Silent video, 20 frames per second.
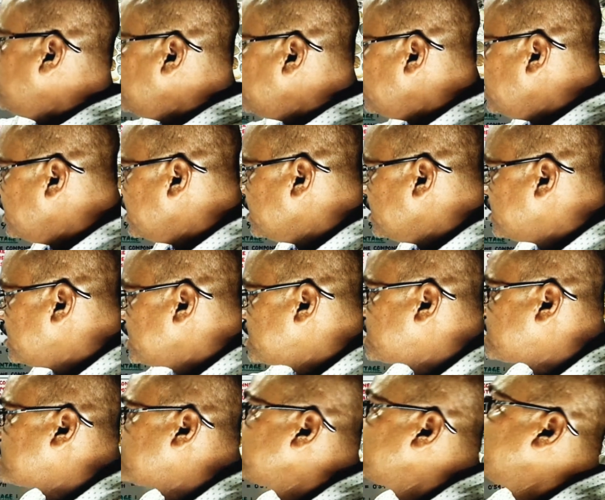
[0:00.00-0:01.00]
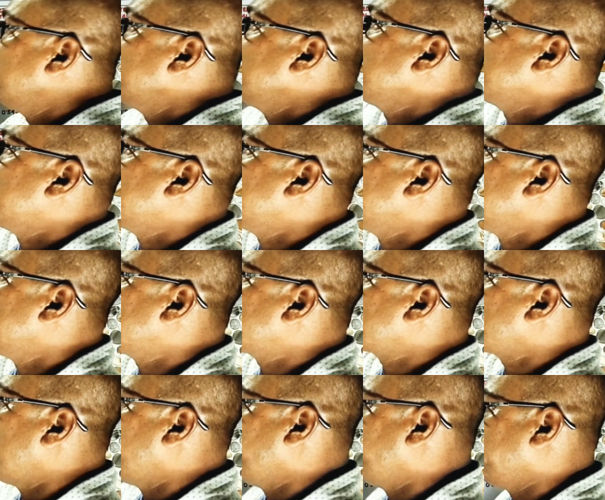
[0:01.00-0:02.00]
in this series
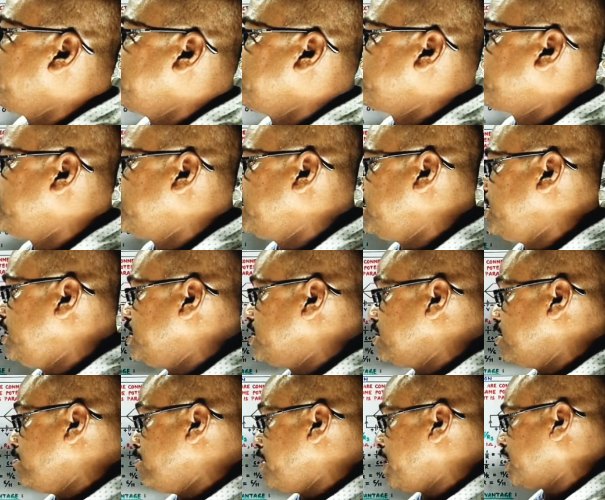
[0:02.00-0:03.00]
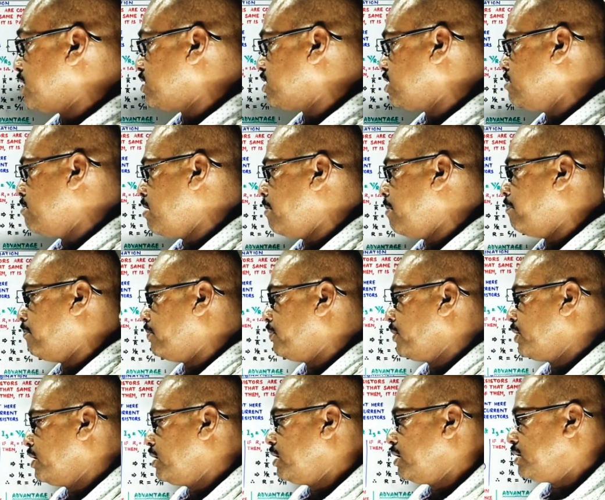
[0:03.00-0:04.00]
combination is maximum,
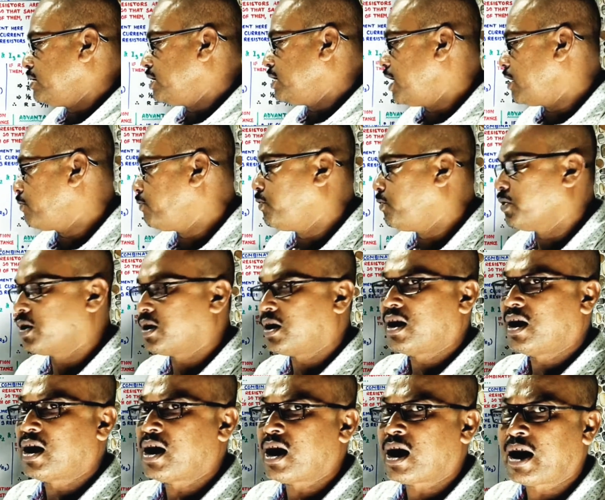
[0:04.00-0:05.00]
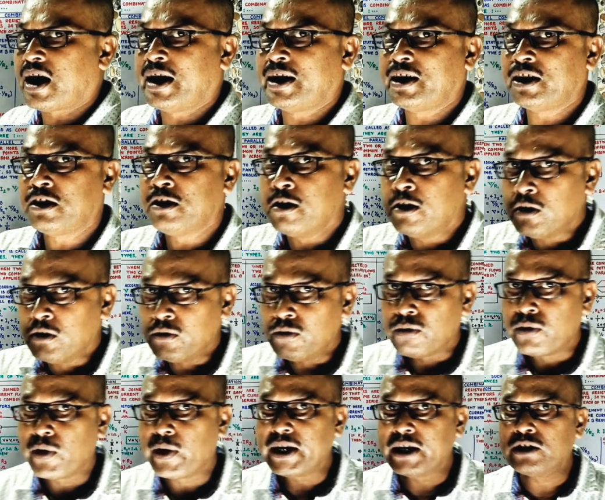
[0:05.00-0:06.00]
therefore current
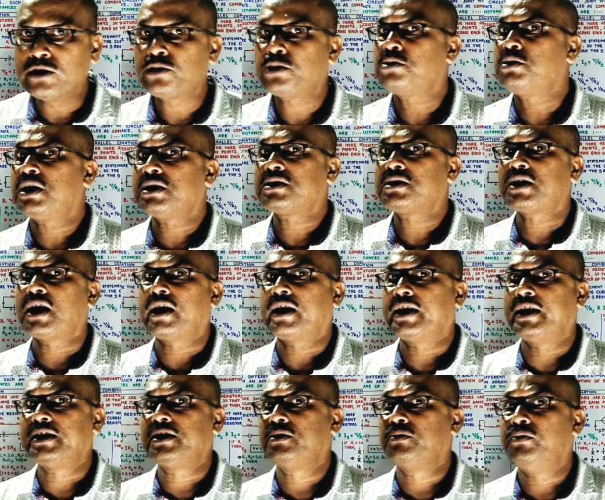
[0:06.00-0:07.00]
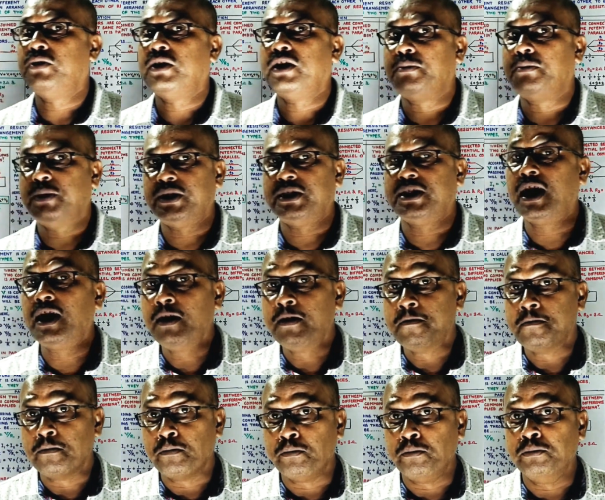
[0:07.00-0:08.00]
flowing through the circuit will be the
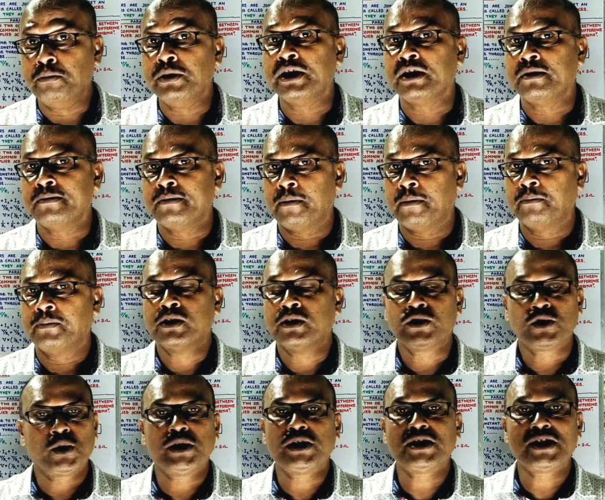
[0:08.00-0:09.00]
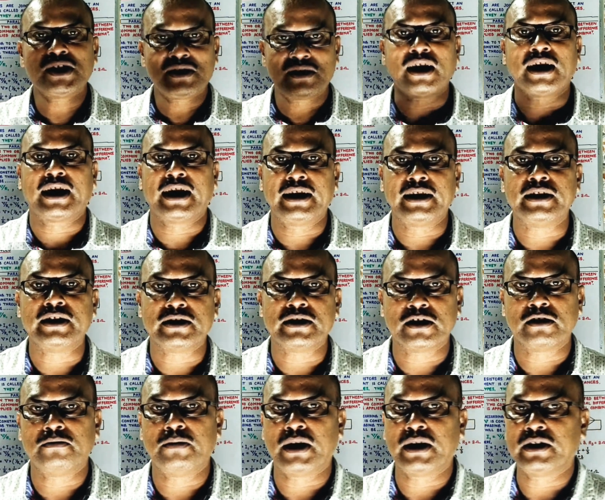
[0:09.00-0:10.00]
minimum. So this is the second
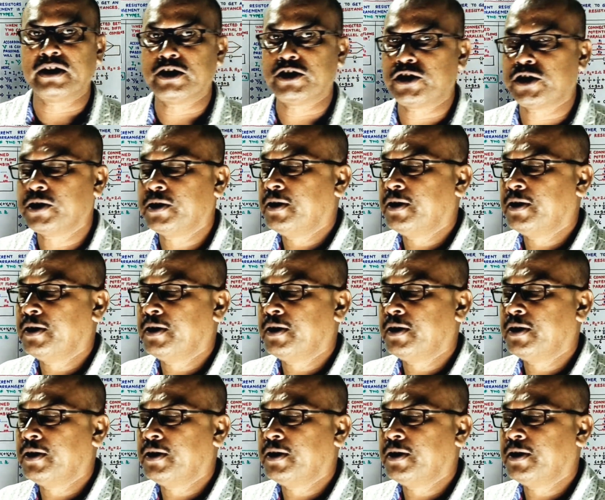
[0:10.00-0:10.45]
disadvantage.